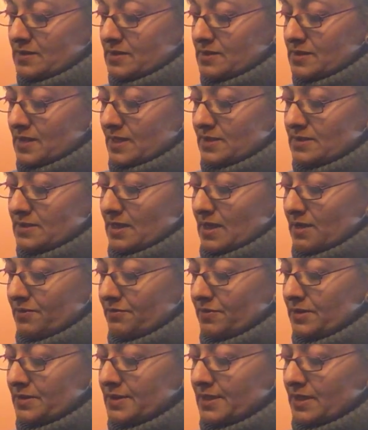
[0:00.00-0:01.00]
is our
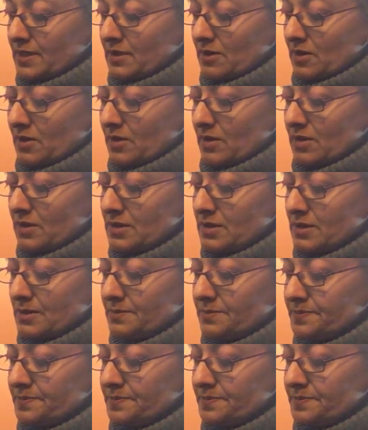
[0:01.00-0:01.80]
scaffolding cord.